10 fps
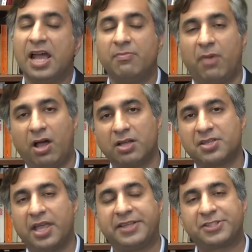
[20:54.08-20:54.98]
And
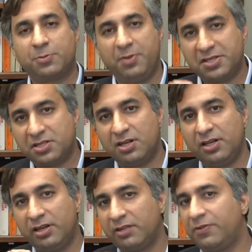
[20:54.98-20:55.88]
Marx
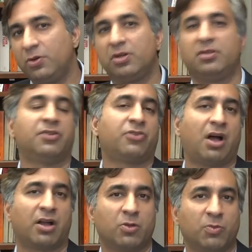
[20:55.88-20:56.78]
explicitly refuted this
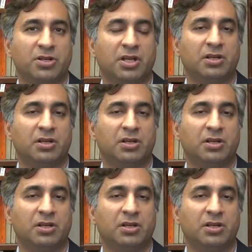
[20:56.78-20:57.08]
argument